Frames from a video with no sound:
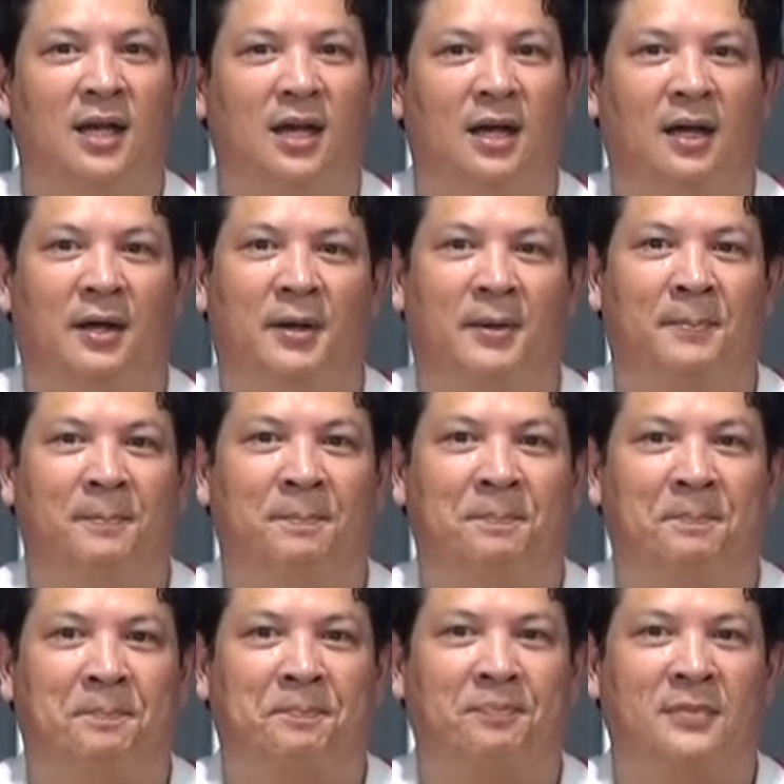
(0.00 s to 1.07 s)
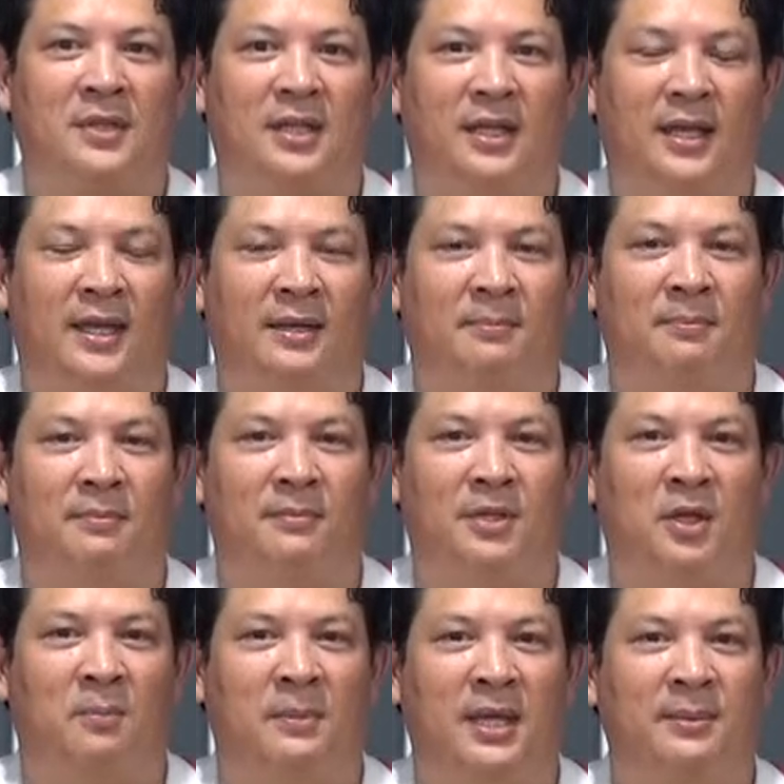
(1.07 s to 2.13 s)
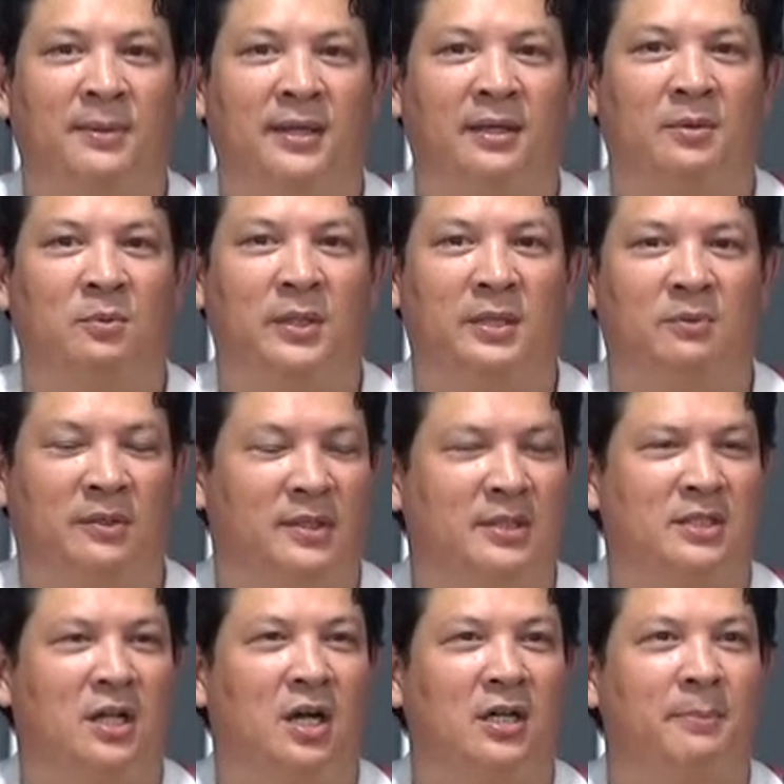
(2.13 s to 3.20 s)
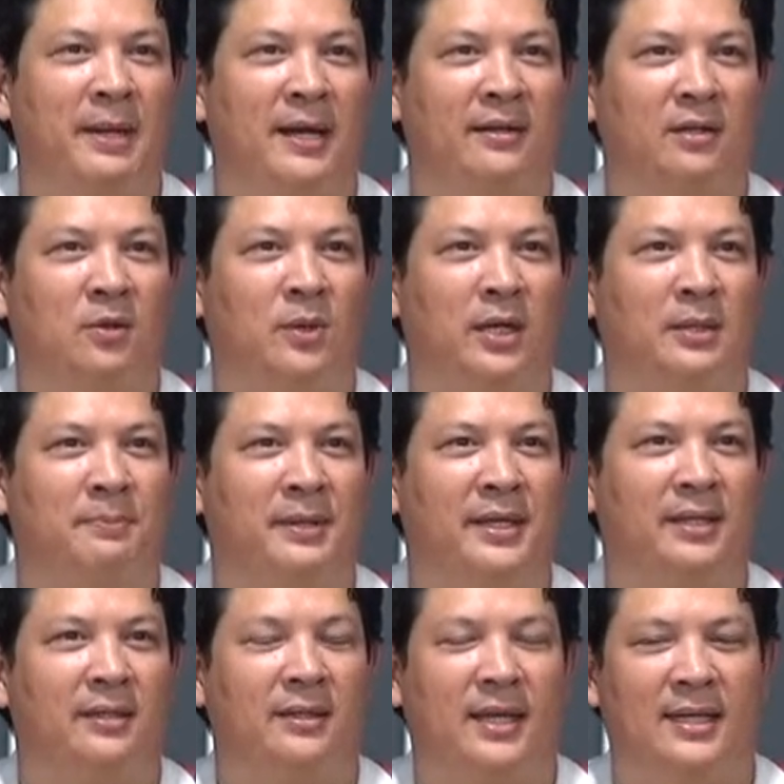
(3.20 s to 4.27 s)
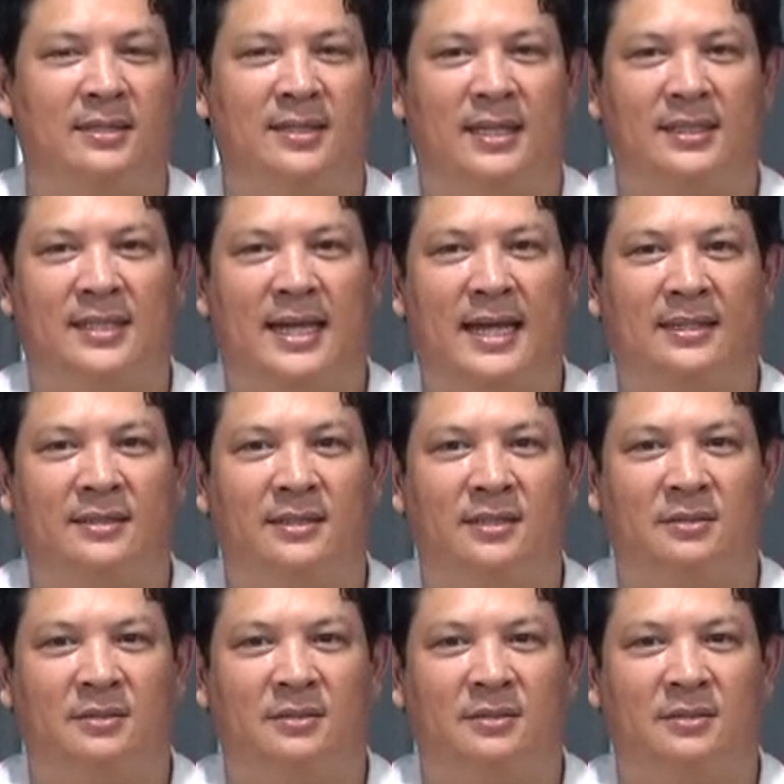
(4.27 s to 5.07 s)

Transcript: Um, and you know, maybe we, we talk about it quite a bit at Tech Tactics,